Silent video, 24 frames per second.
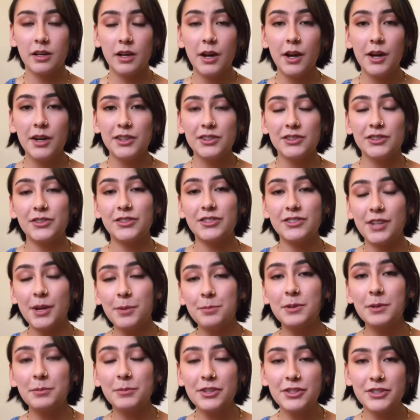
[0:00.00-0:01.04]
So step
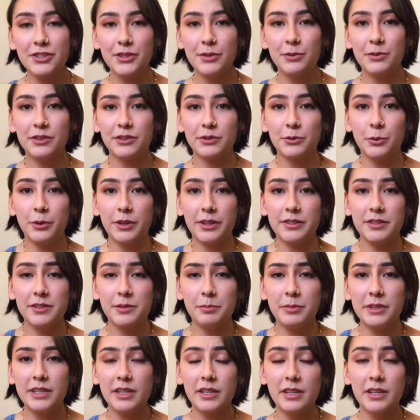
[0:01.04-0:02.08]
number 2 is going to
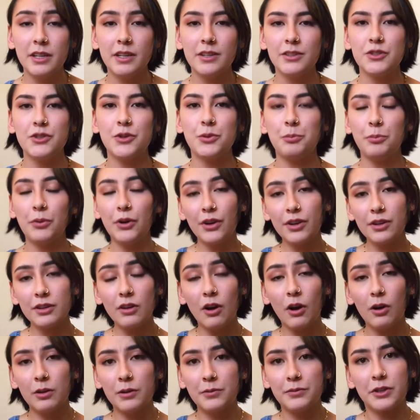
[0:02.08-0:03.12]
be to put
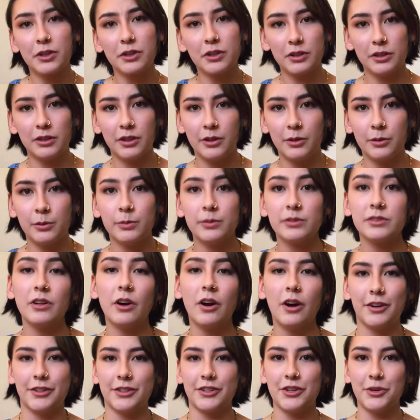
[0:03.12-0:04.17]
all of your clothes
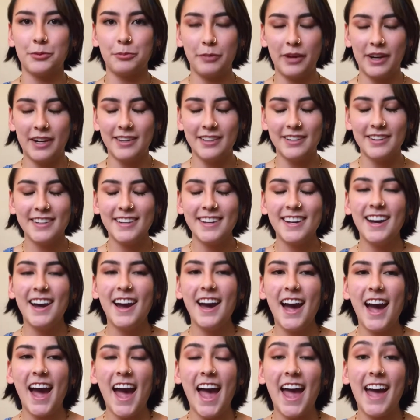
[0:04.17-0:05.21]
on your bed.
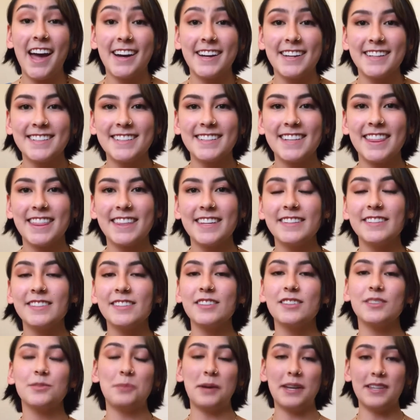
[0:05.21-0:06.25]
And this is
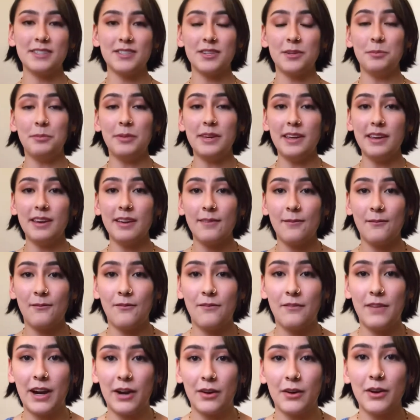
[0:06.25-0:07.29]
meant to be
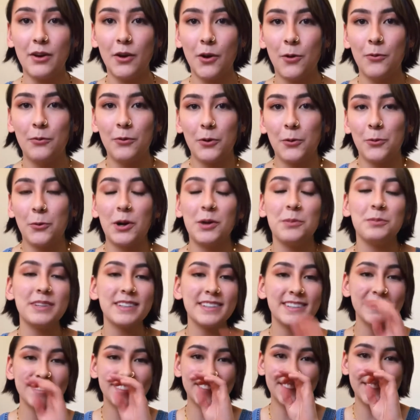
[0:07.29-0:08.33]
very overwhelming.
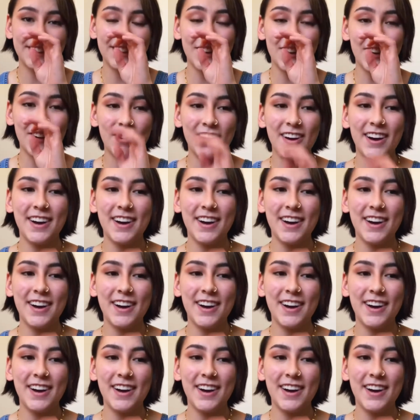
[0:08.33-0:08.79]
So